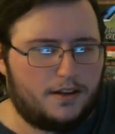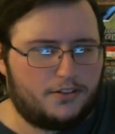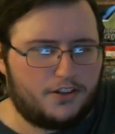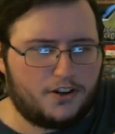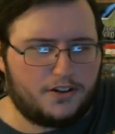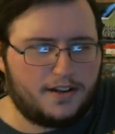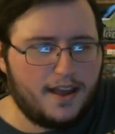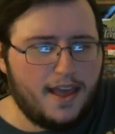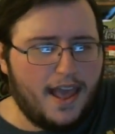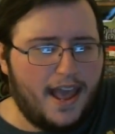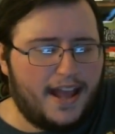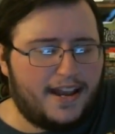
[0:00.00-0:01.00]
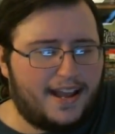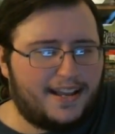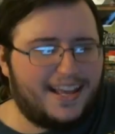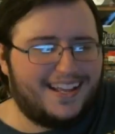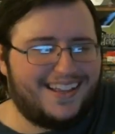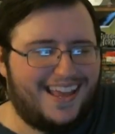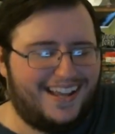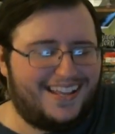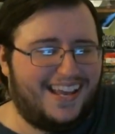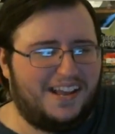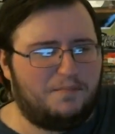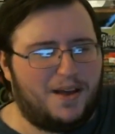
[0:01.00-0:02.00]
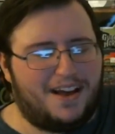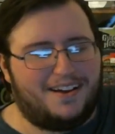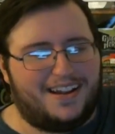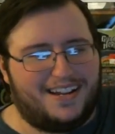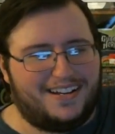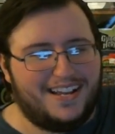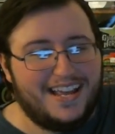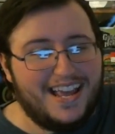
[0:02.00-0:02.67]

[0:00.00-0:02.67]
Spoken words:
turd. And that came out and...